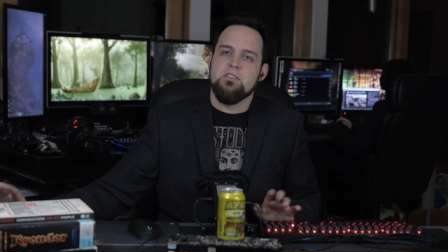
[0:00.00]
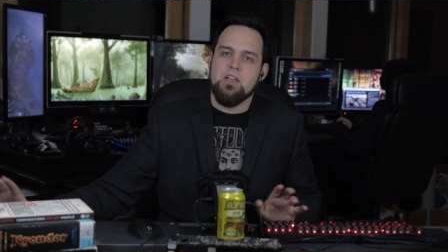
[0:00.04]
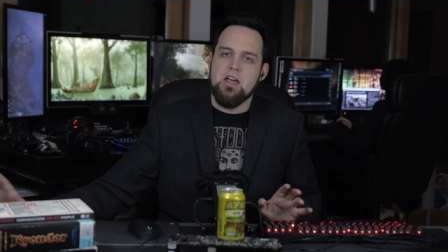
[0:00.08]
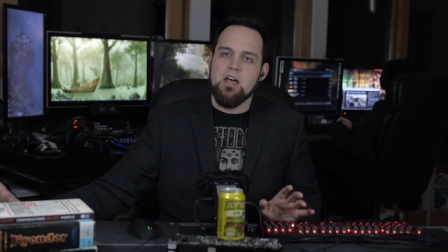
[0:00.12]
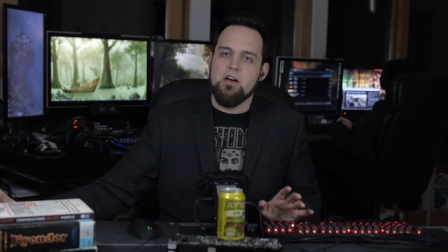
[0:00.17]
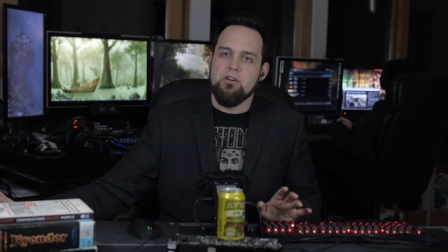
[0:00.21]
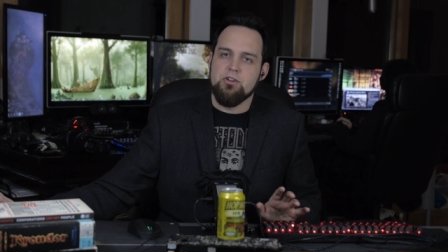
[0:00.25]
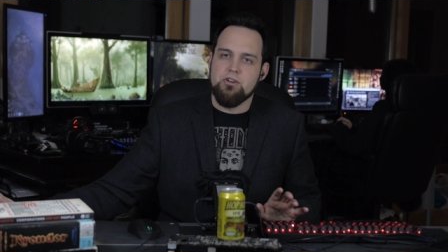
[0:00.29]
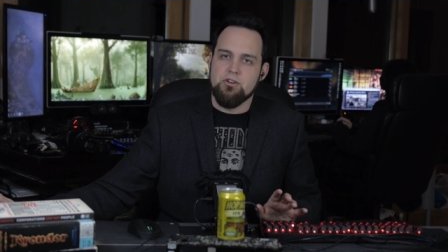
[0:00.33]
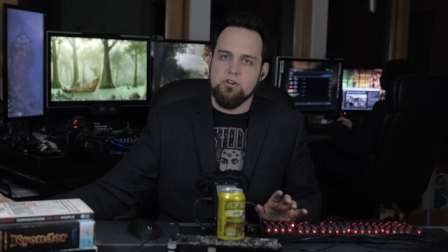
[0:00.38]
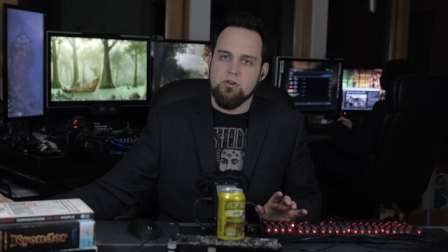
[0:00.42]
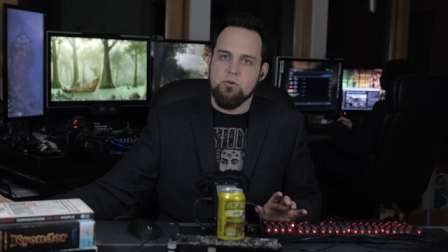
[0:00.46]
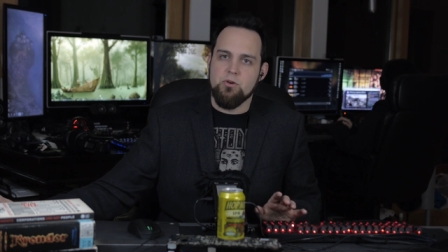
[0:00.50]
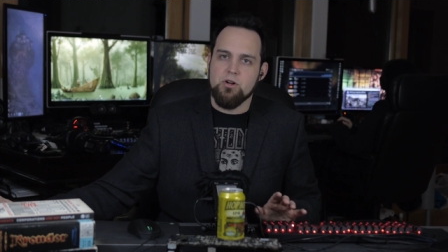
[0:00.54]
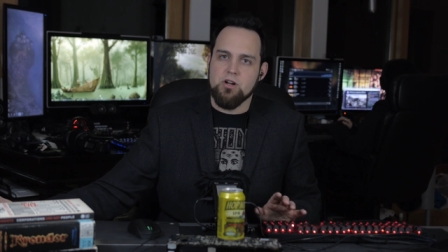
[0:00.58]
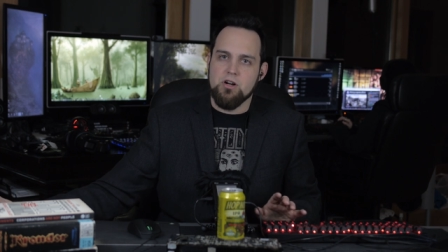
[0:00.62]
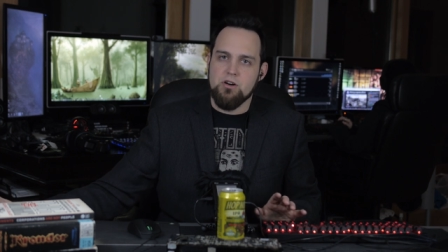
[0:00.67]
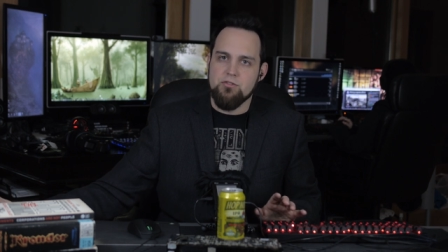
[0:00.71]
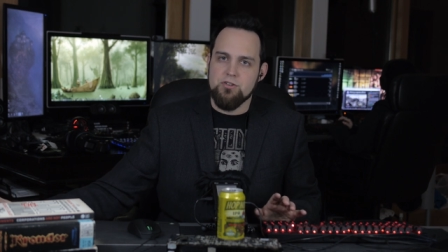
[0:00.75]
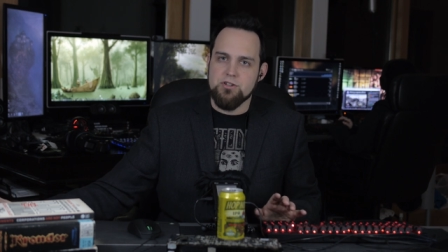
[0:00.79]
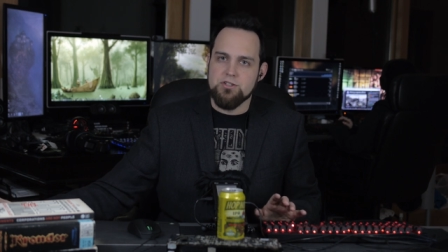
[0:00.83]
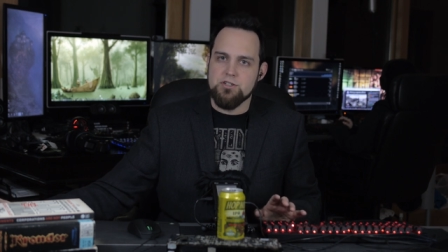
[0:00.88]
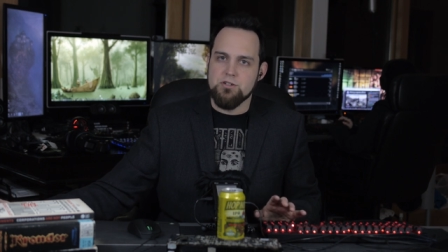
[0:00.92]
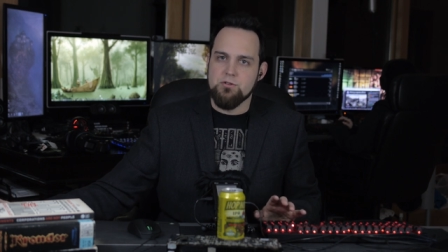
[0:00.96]
the hell you're
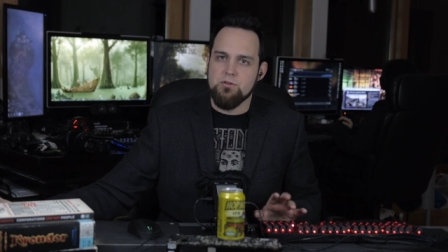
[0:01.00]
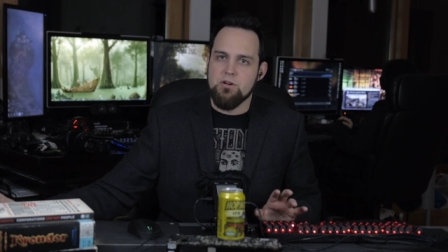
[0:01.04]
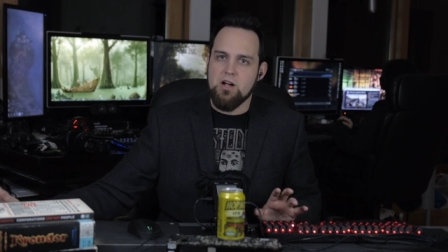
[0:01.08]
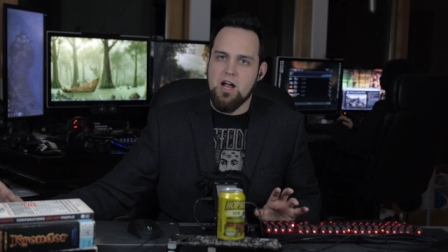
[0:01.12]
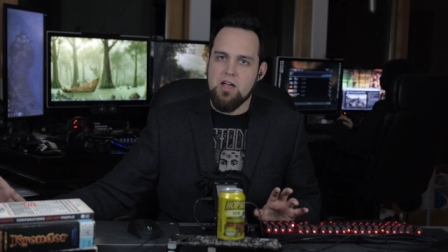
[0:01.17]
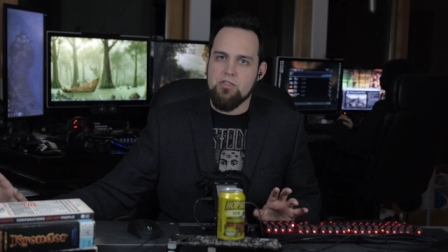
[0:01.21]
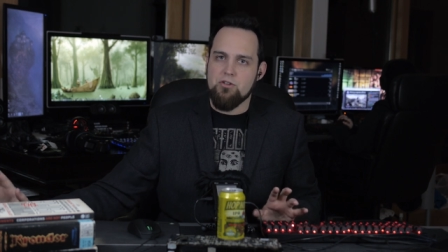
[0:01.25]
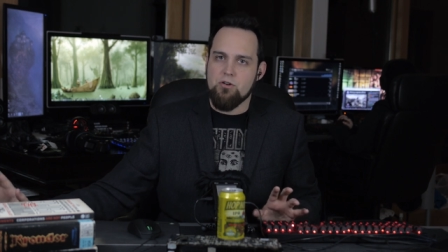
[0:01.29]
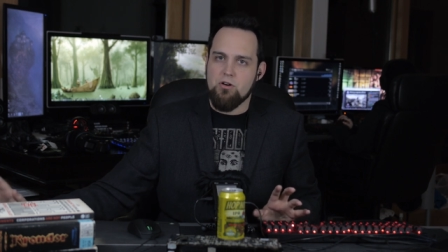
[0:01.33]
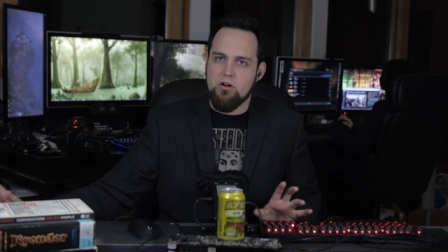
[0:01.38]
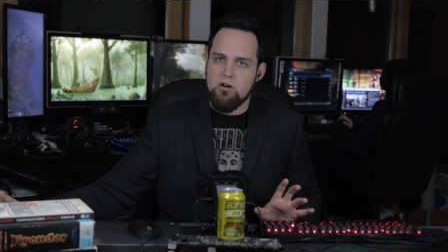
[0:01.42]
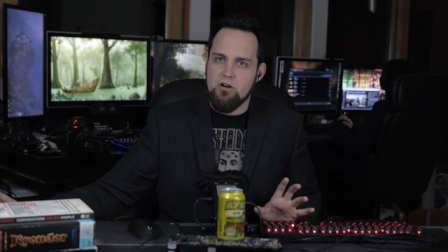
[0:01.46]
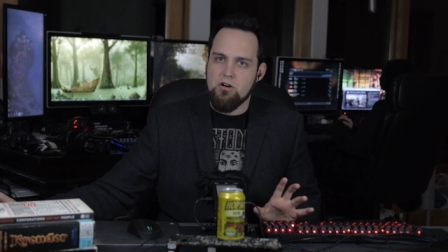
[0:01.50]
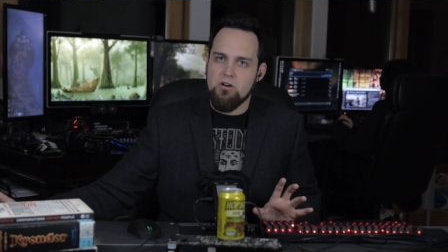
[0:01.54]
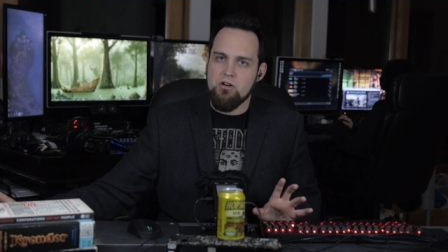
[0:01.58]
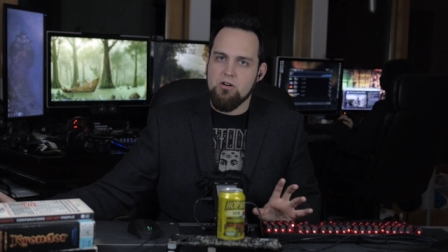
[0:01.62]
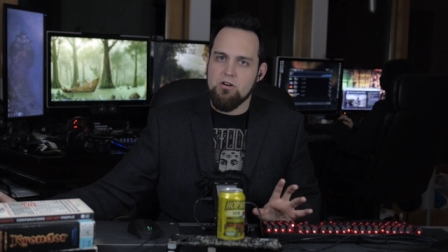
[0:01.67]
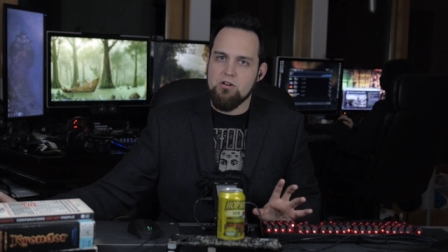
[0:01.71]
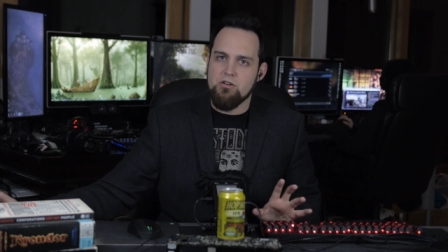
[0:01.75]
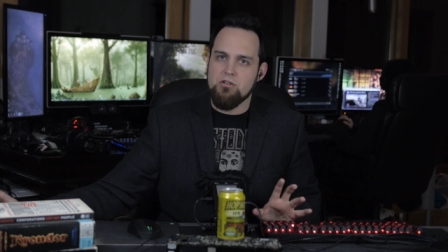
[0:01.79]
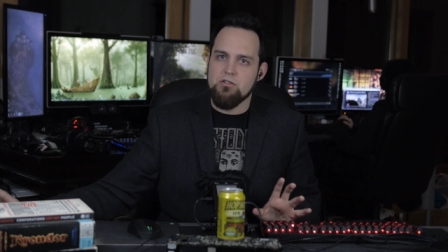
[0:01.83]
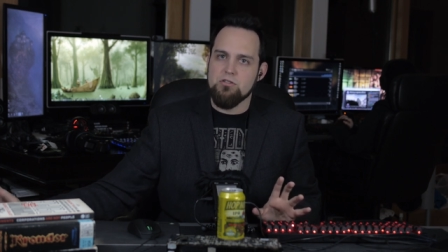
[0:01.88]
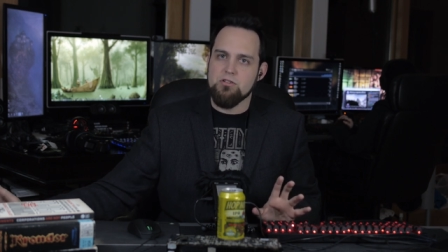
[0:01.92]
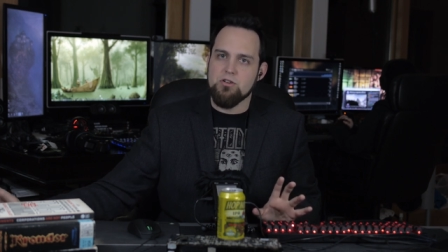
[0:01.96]
going over to, and they're
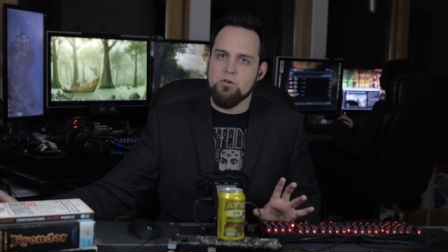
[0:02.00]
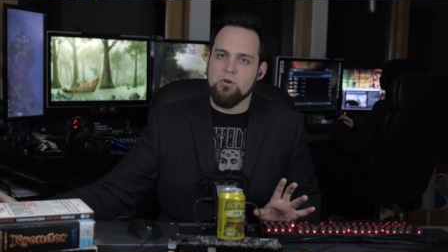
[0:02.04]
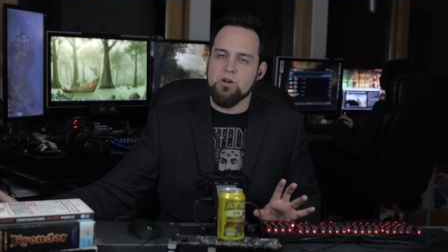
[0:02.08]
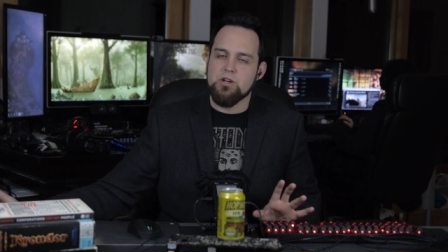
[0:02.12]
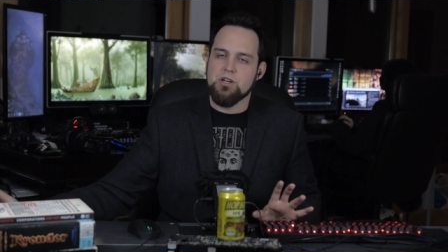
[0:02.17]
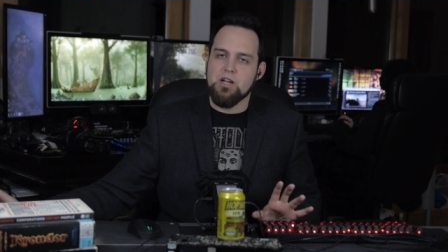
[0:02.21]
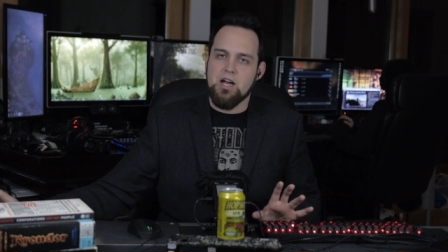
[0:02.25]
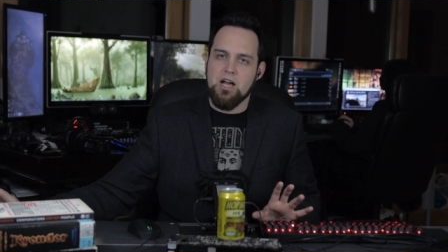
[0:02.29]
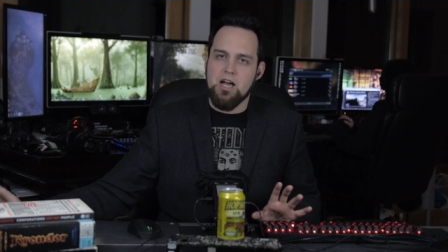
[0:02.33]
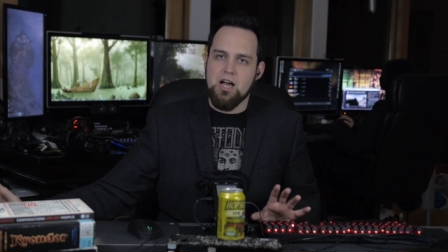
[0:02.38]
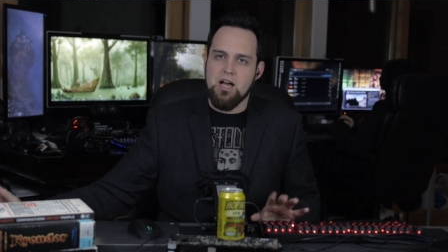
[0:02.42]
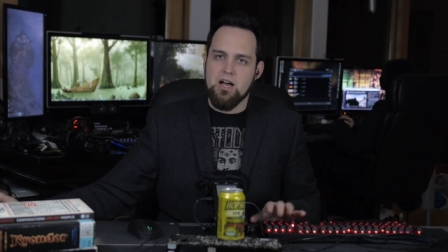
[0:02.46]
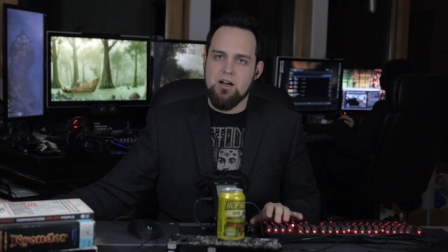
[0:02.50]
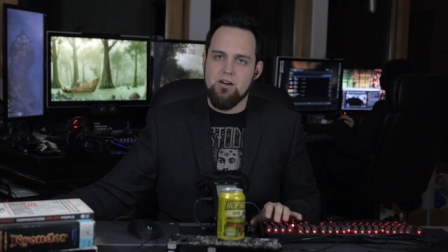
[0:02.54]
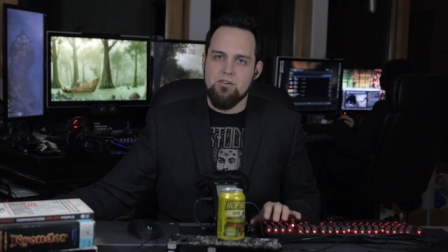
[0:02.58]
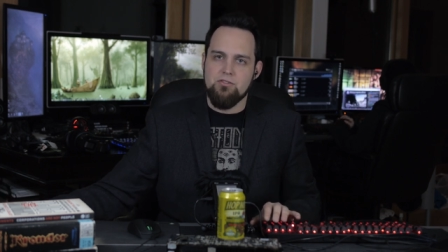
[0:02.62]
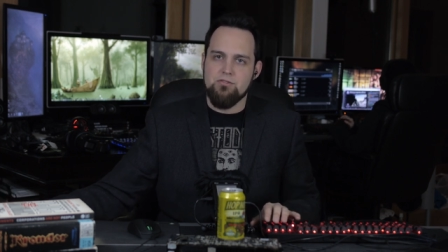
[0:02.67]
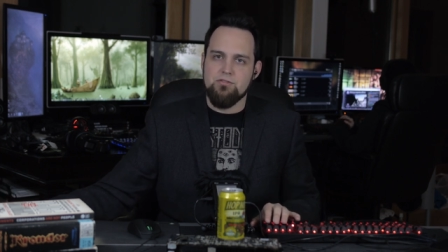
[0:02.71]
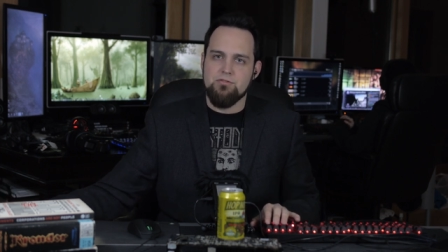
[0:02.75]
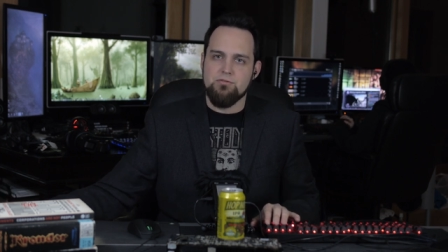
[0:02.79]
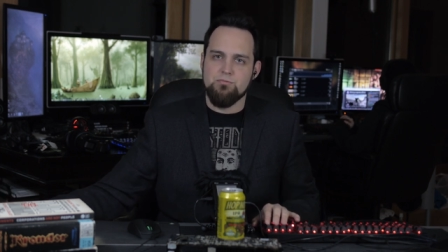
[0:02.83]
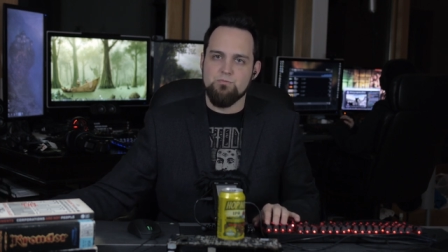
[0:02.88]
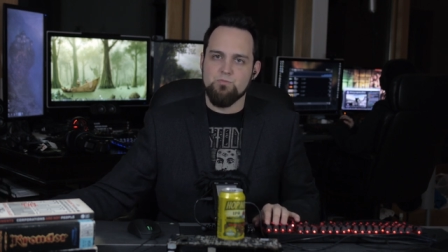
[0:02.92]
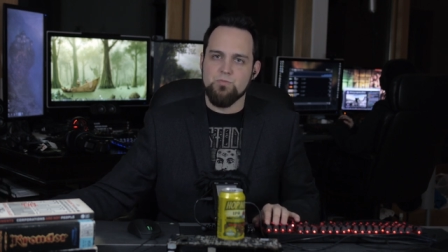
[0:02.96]
all going to
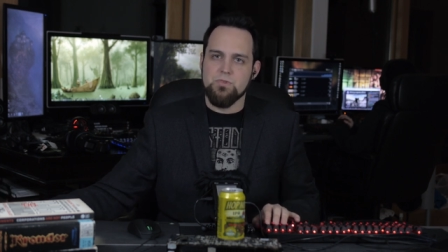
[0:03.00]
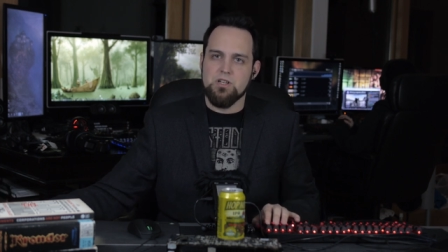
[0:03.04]
have